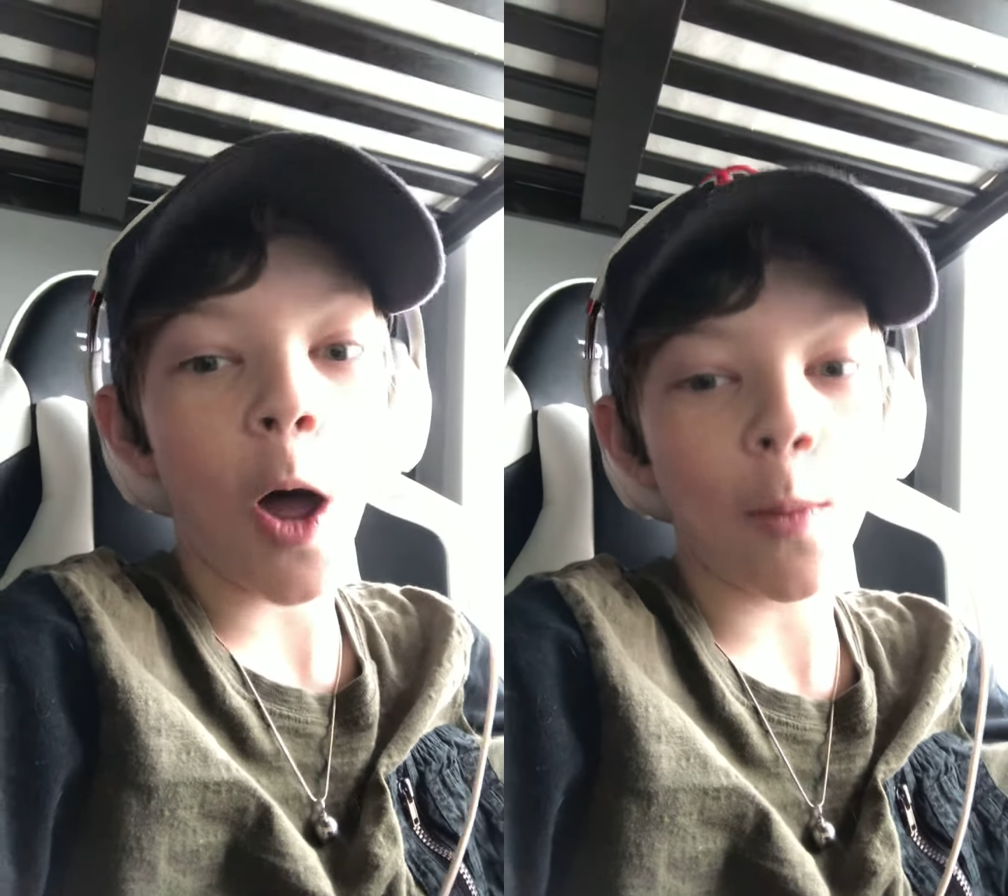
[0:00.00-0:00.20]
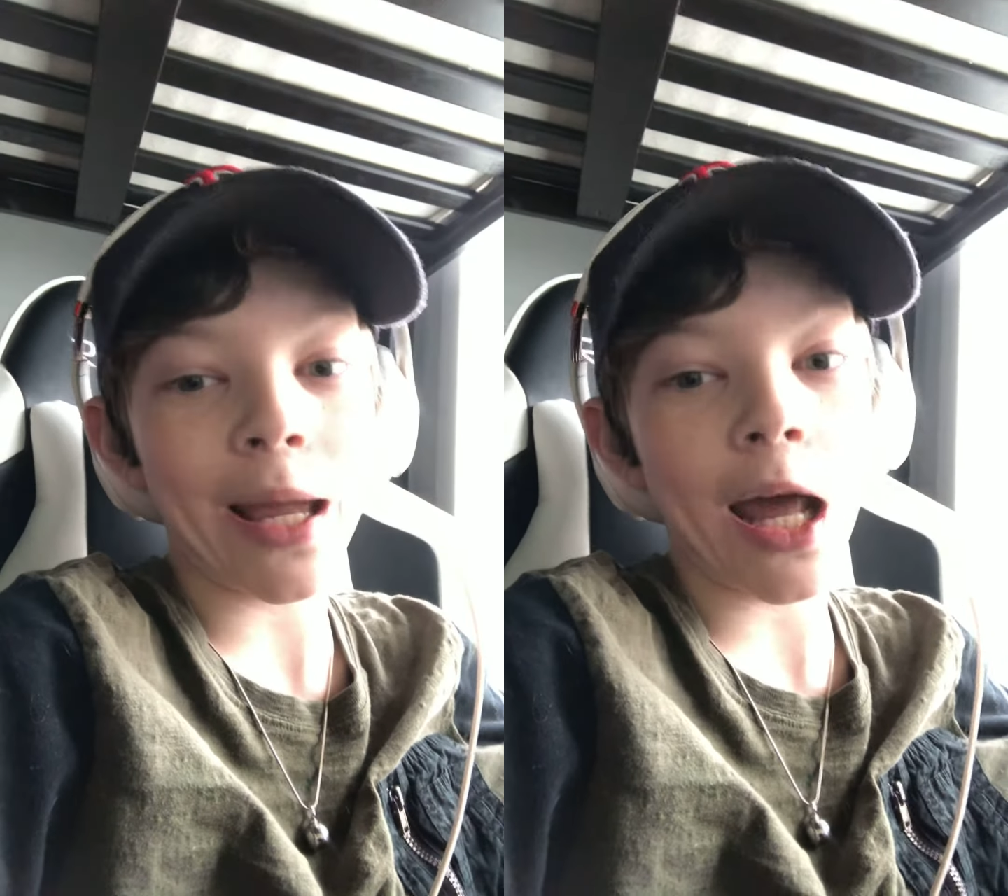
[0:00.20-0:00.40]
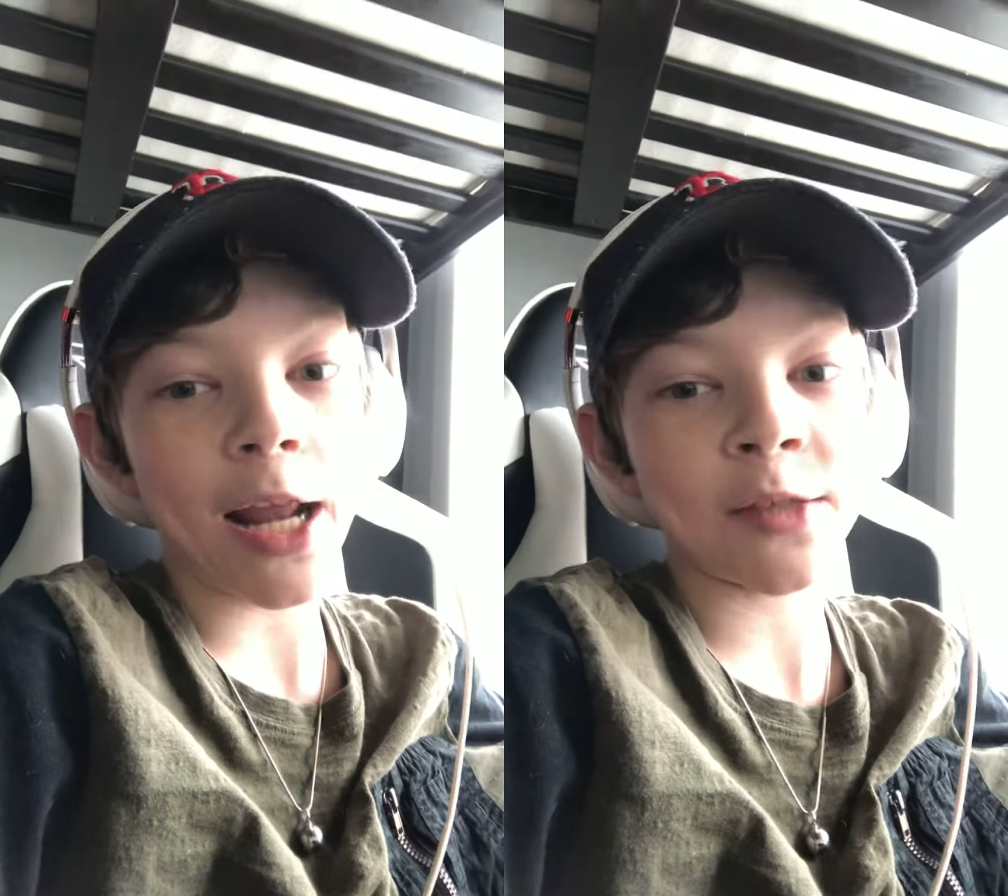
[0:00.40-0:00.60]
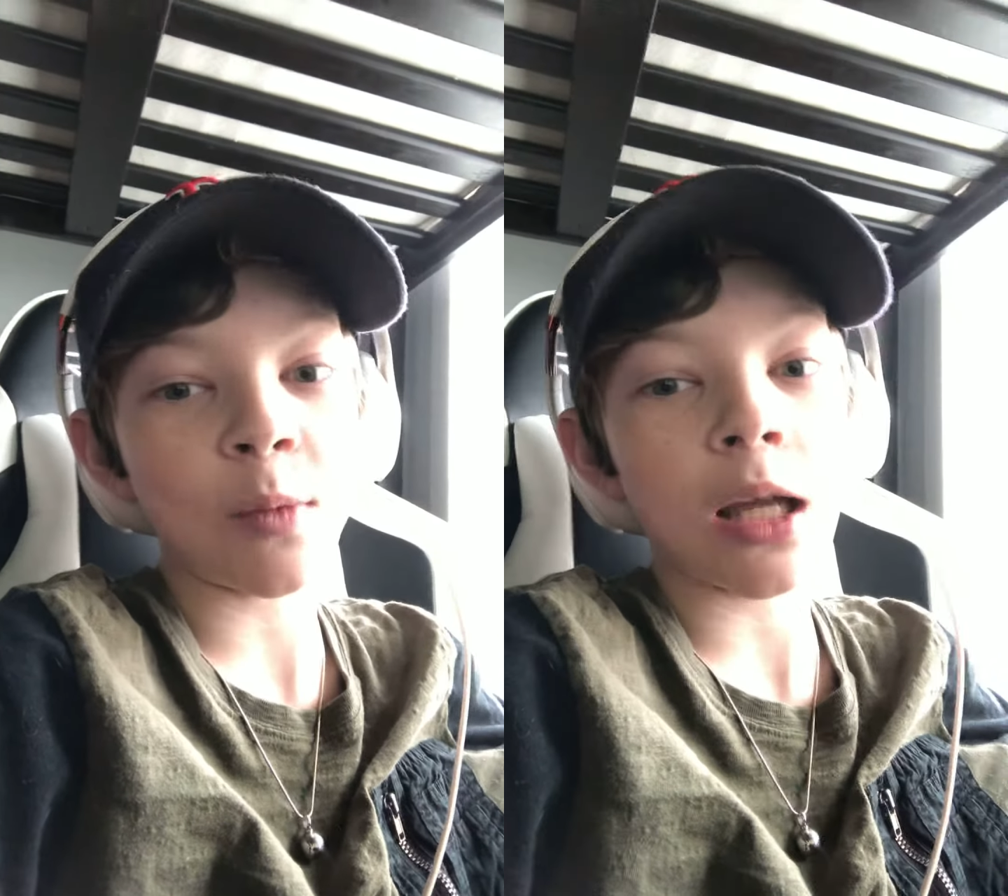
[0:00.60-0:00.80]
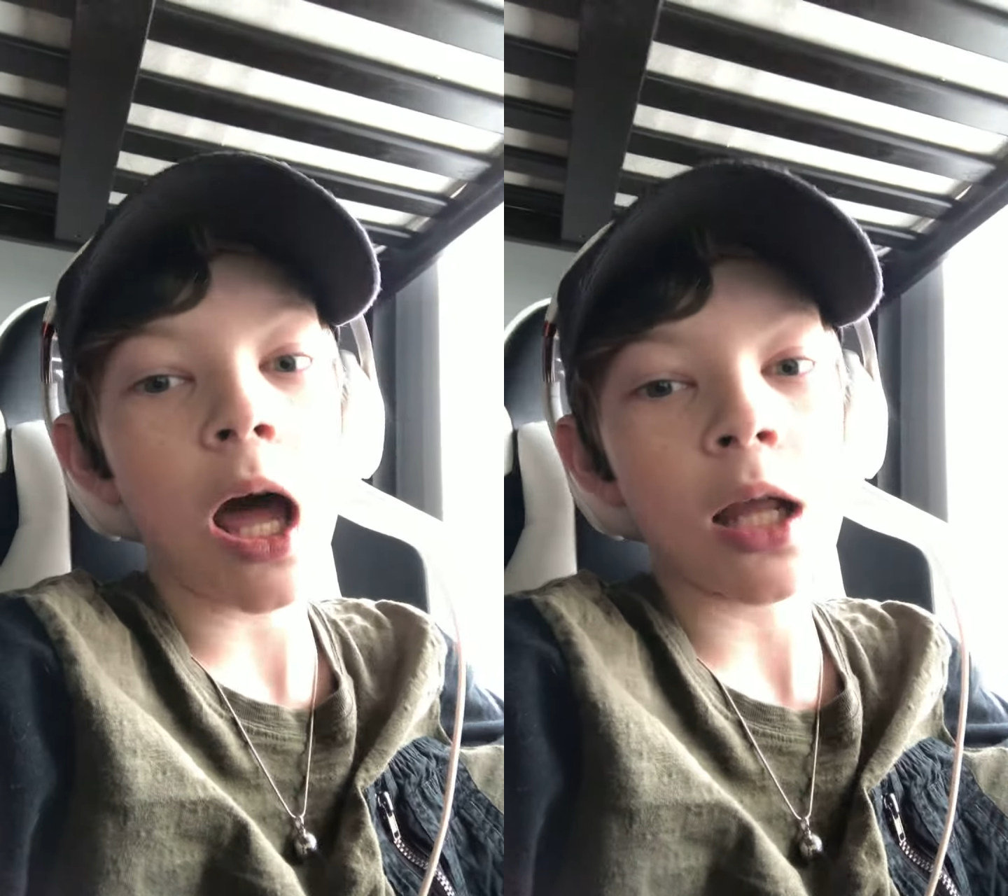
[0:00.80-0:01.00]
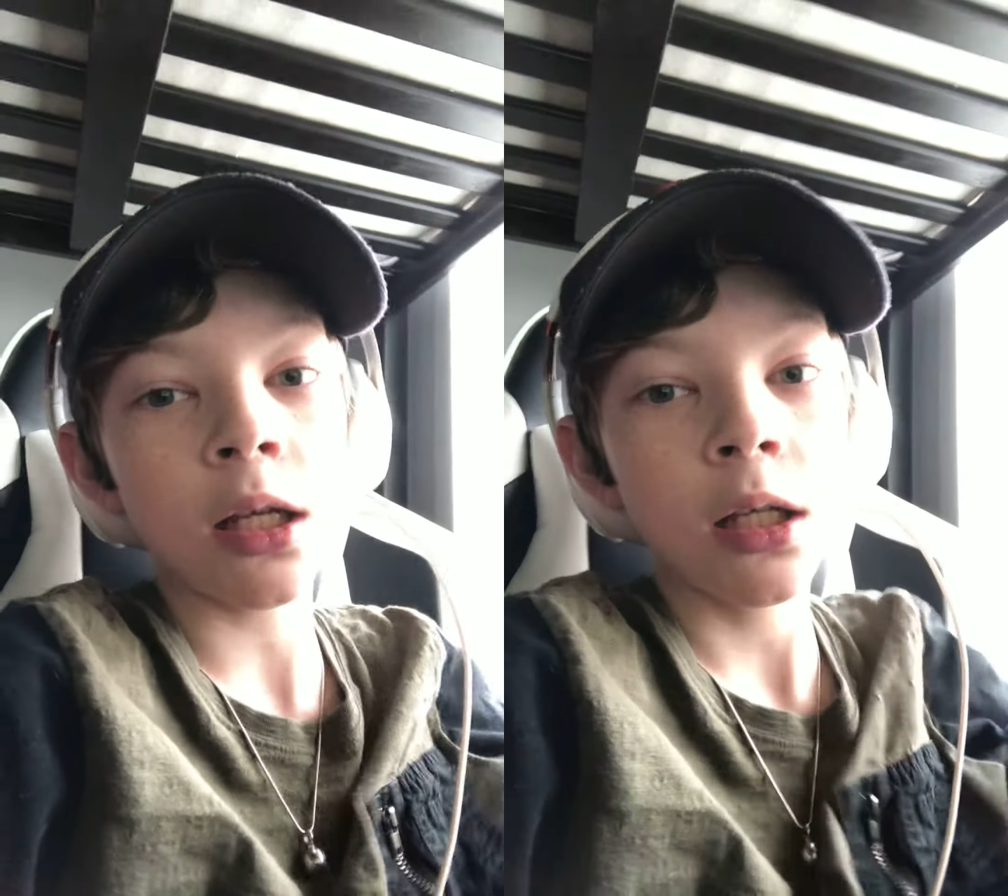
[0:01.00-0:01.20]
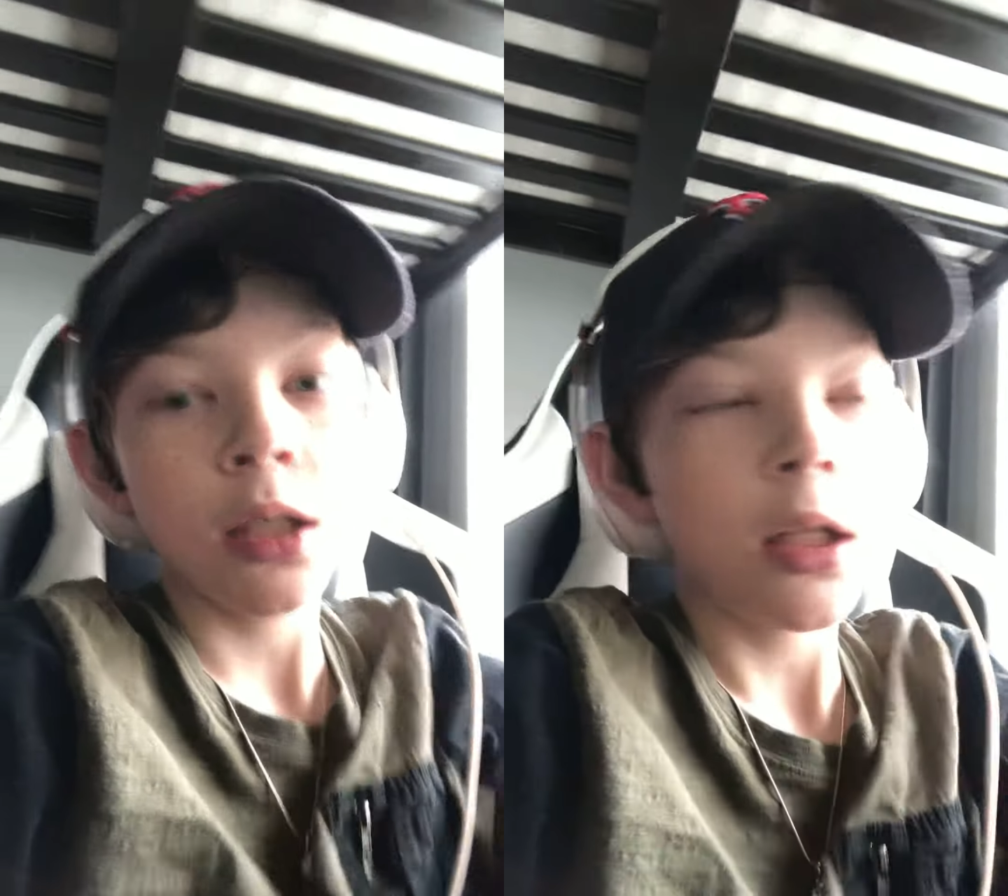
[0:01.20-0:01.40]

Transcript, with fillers: oh my god i swear to god